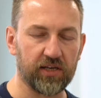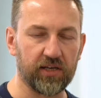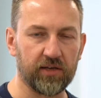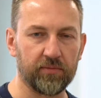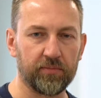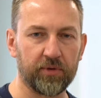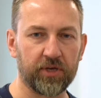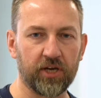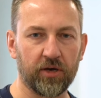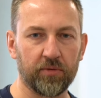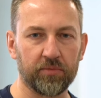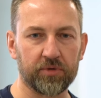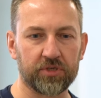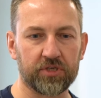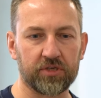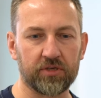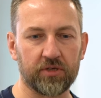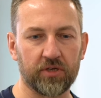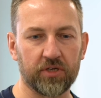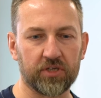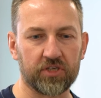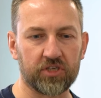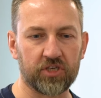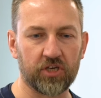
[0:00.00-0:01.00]
becomes
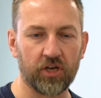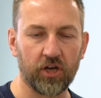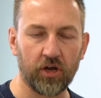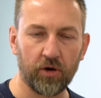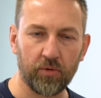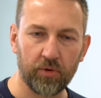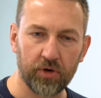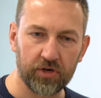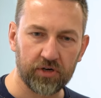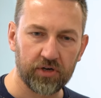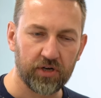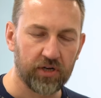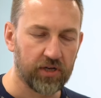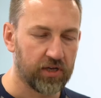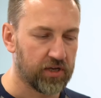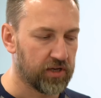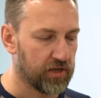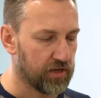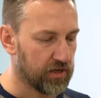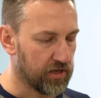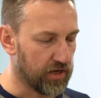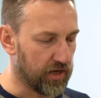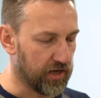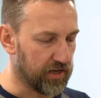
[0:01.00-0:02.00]
slower
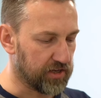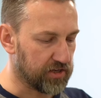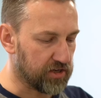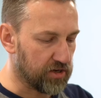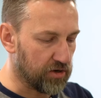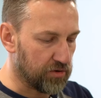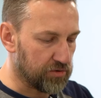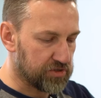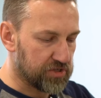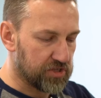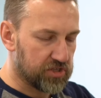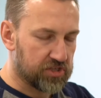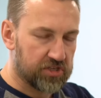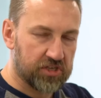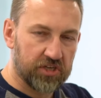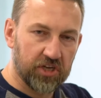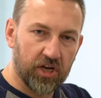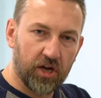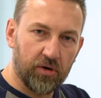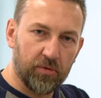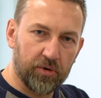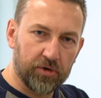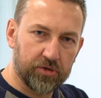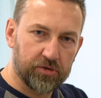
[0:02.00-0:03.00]
and goes
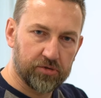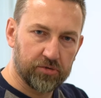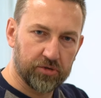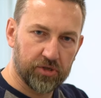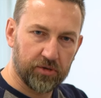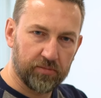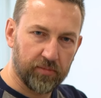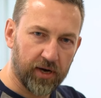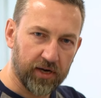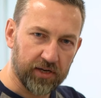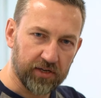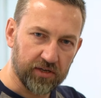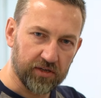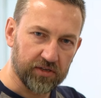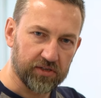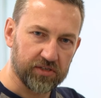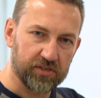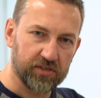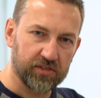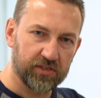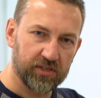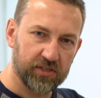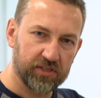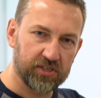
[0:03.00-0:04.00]
slower to the
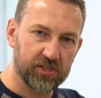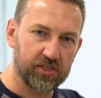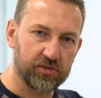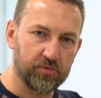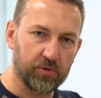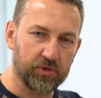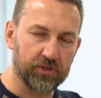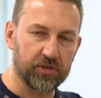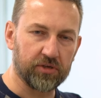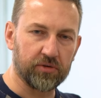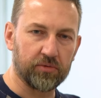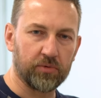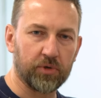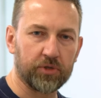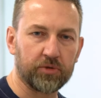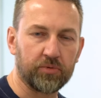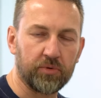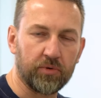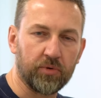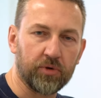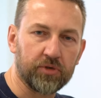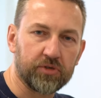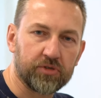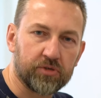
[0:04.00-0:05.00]
miners. This is what
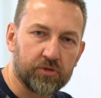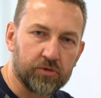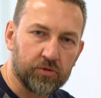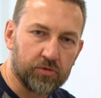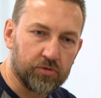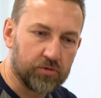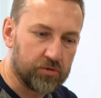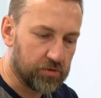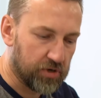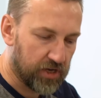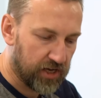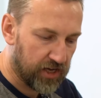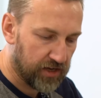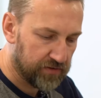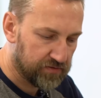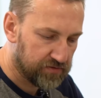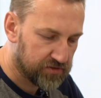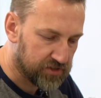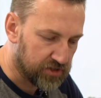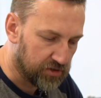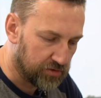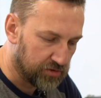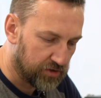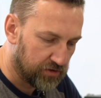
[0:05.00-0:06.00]
we want to have.
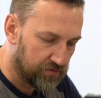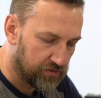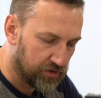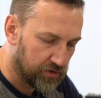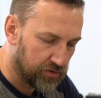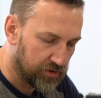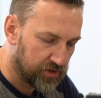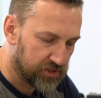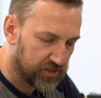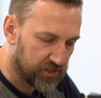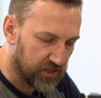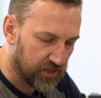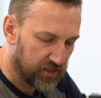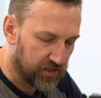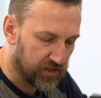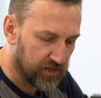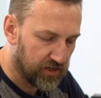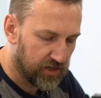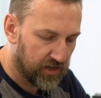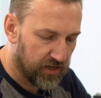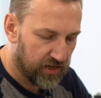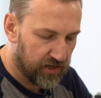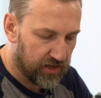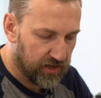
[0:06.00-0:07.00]
So the fluid,
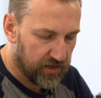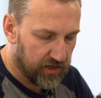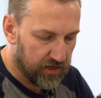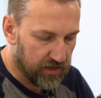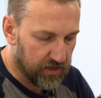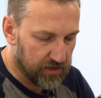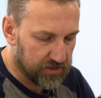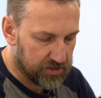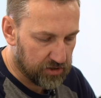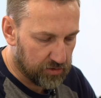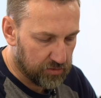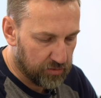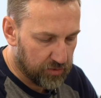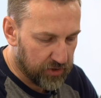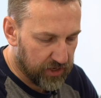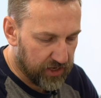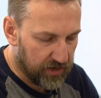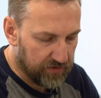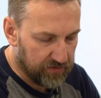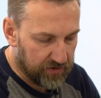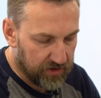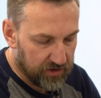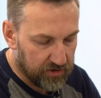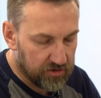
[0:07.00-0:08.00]
so we
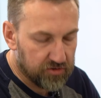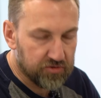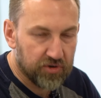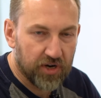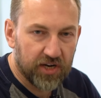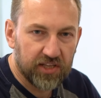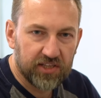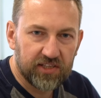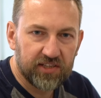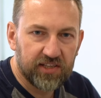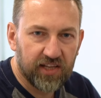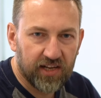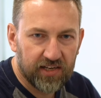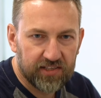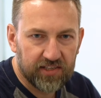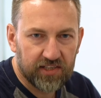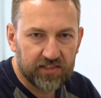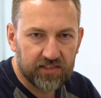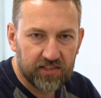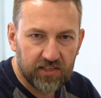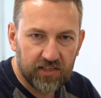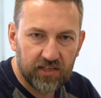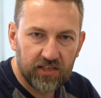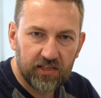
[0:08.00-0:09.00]
have great delta
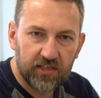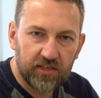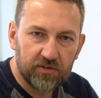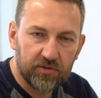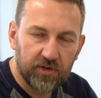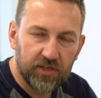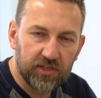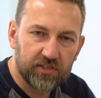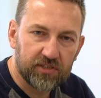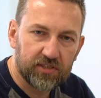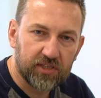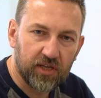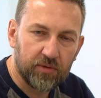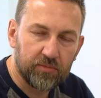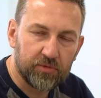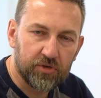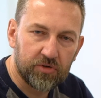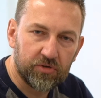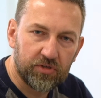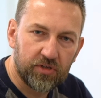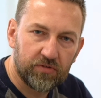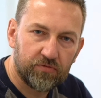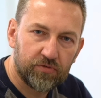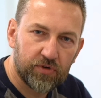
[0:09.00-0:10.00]
T, great temperature
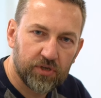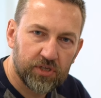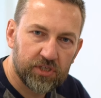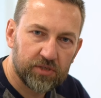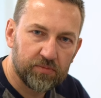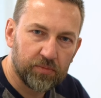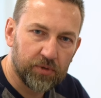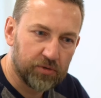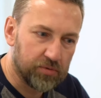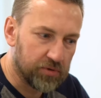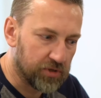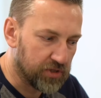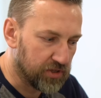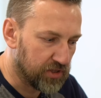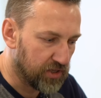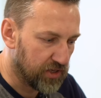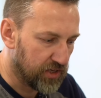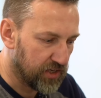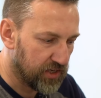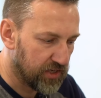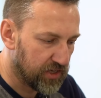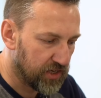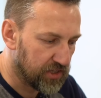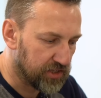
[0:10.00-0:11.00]
difference between the
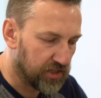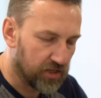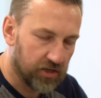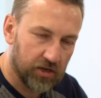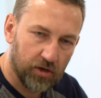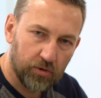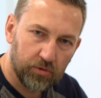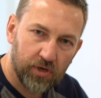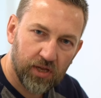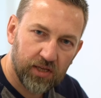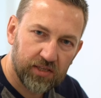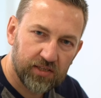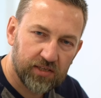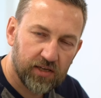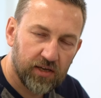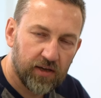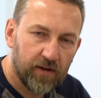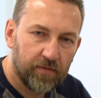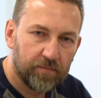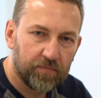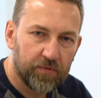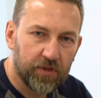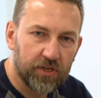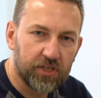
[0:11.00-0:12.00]
inlet and outlet.
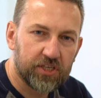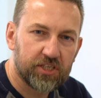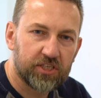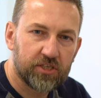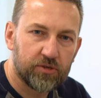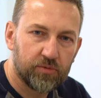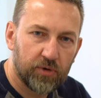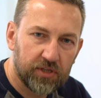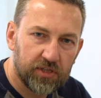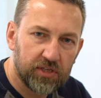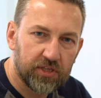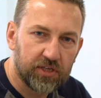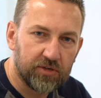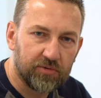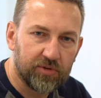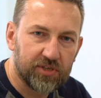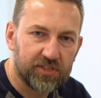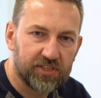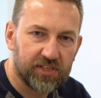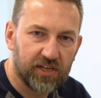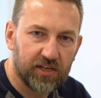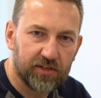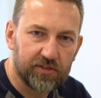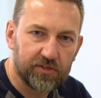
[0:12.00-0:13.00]
It's 20
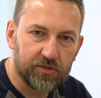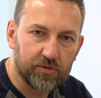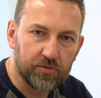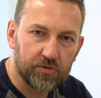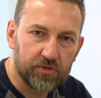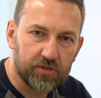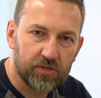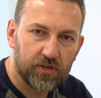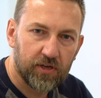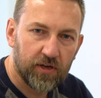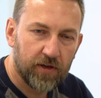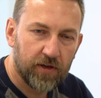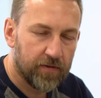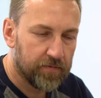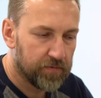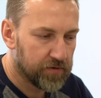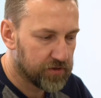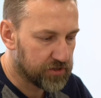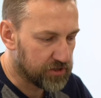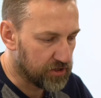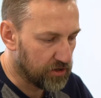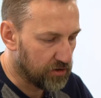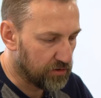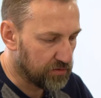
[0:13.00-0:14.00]
degrees Celsius.
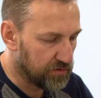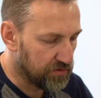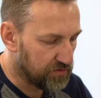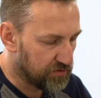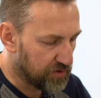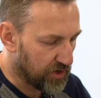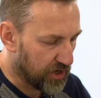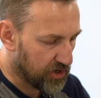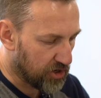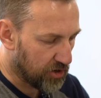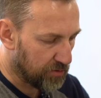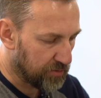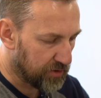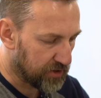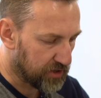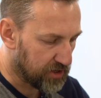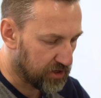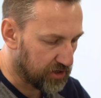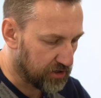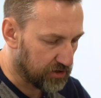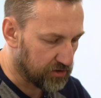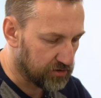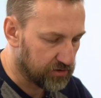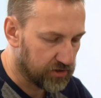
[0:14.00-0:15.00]
So if we are coming
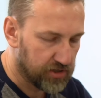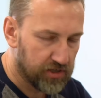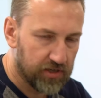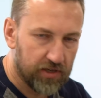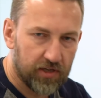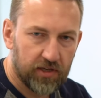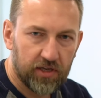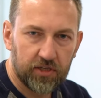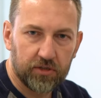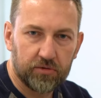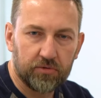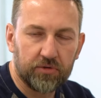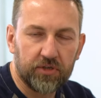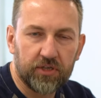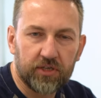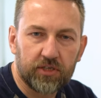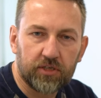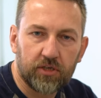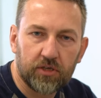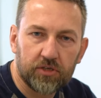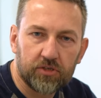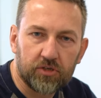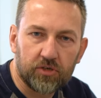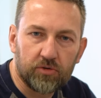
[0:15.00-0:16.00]
here into the
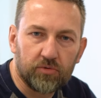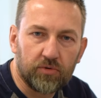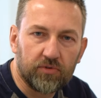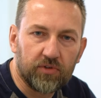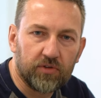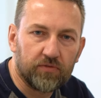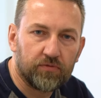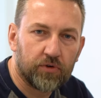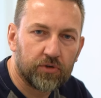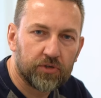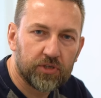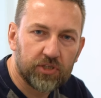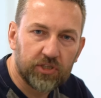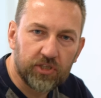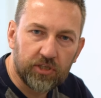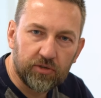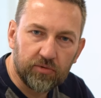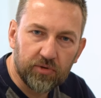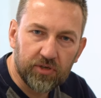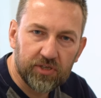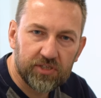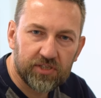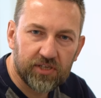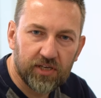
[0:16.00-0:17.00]
enclosure with the 40
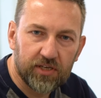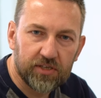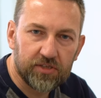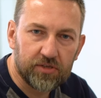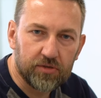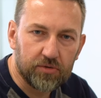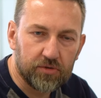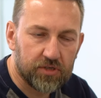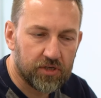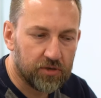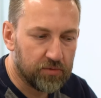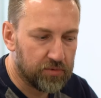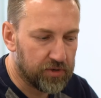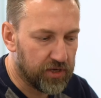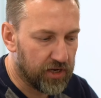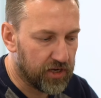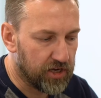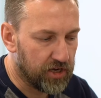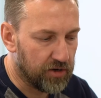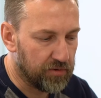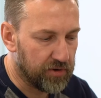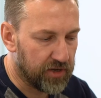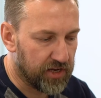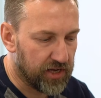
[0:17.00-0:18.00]
degrees Celsius, we are
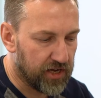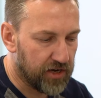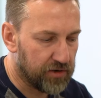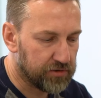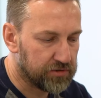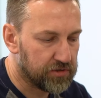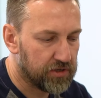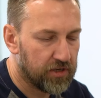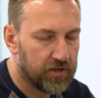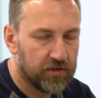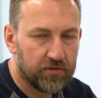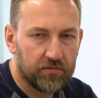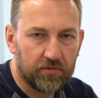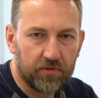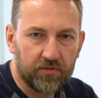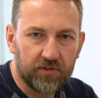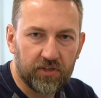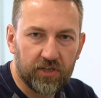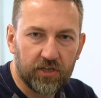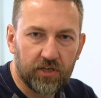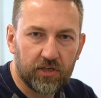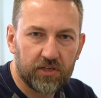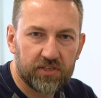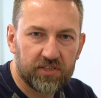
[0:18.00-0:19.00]
going out with
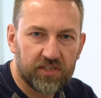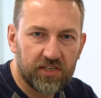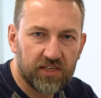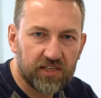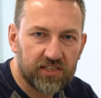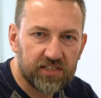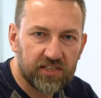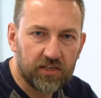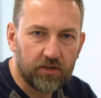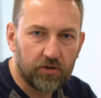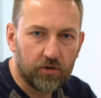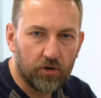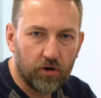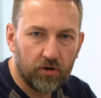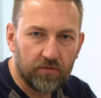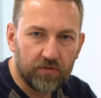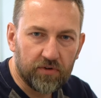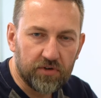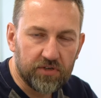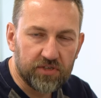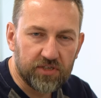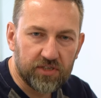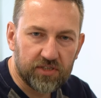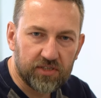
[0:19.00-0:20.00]
the 60 or
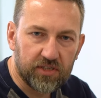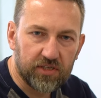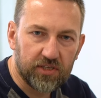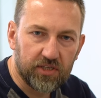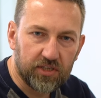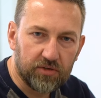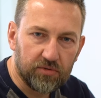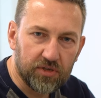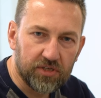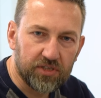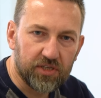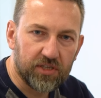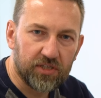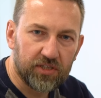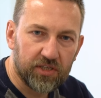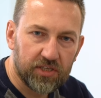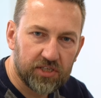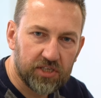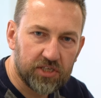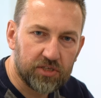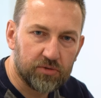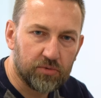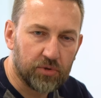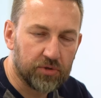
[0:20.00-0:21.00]
over 60 degrees, and
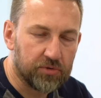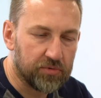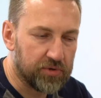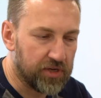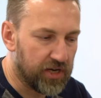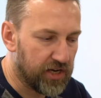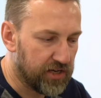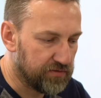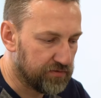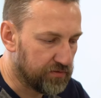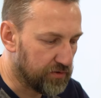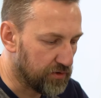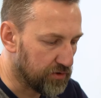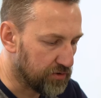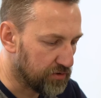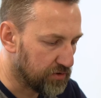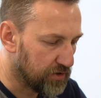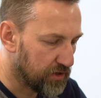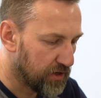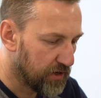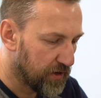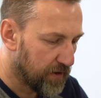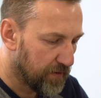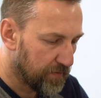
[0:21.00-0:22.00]
this is what we aim for.
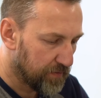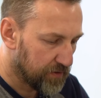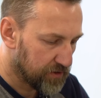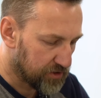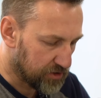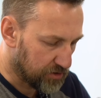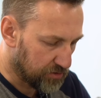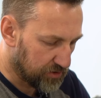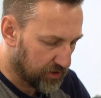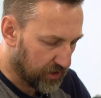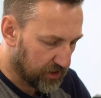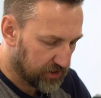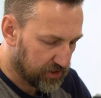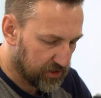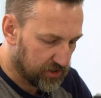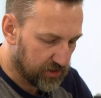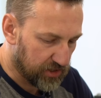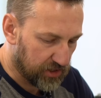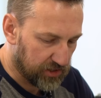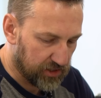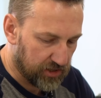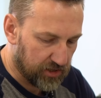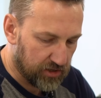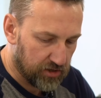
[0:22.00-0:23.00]
So
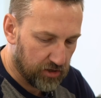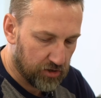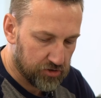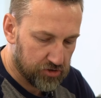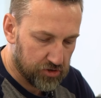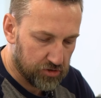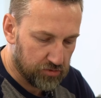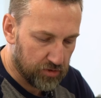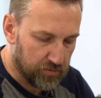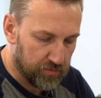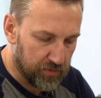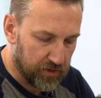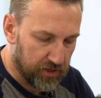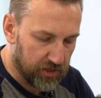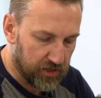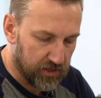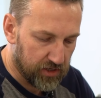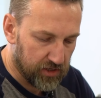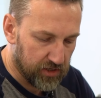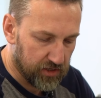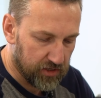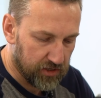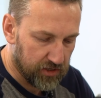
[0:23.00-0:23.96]
that enclosure will be